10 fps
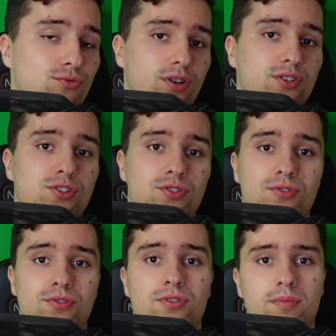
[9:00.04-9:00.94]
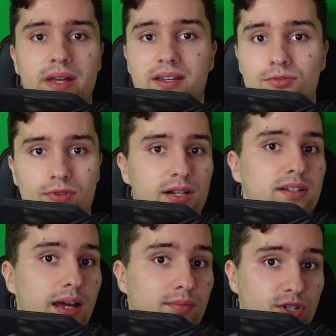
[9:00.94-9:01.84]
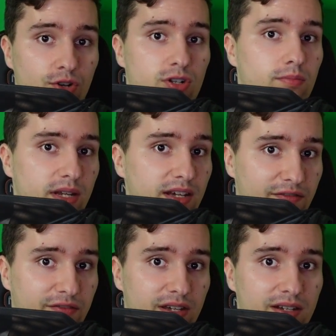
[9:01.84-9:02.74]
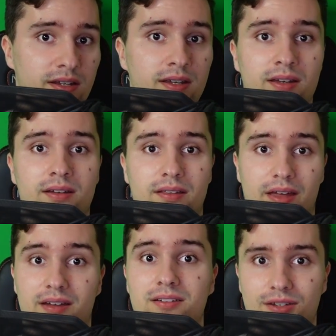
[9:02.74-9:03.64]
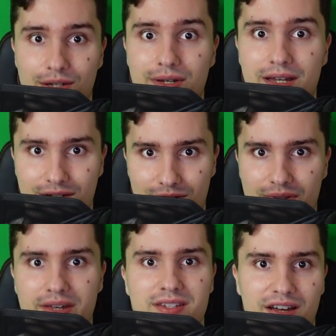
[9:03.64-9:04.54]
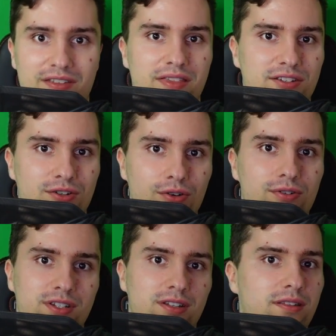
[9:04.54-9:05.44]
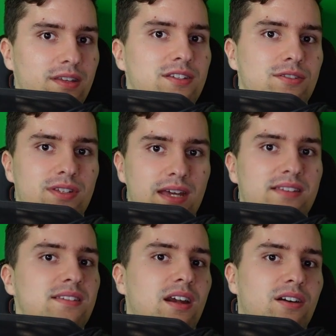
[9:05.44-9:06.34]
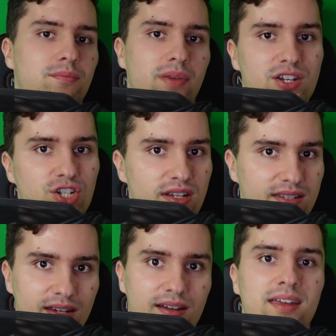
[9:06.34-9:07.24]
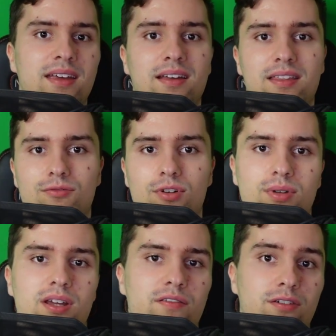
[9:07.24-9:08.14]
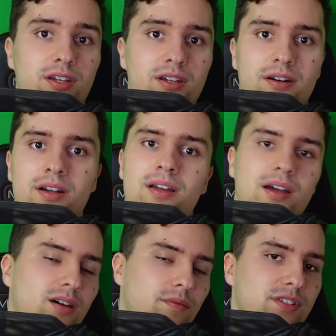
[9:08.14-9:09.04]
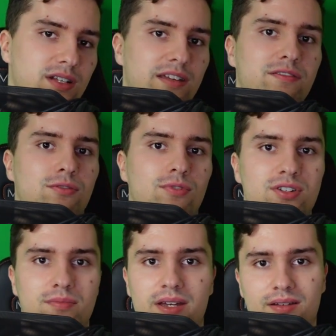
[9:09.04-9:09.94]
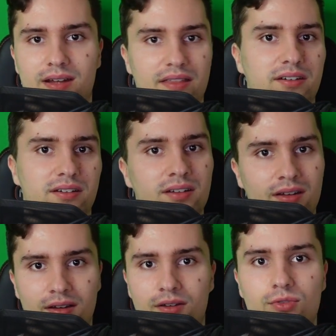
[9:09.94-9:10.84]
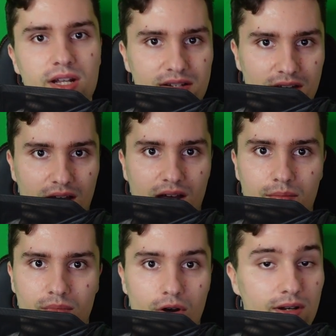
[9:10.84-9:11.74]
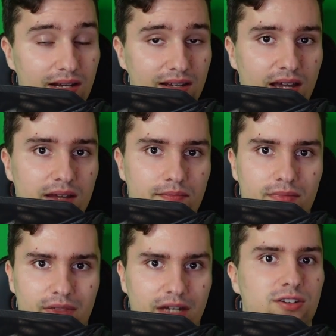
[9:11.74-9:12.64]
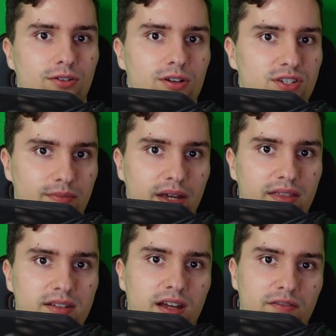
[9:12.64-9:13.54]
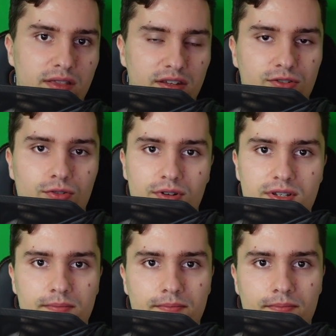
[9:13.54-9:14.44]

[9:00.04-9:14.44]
want to make a real-time social media feed, then you can do this after this course. These use cases are much easier than what we cover here. And obviously, if you want to make another real-time online game, then you can also make this after this course.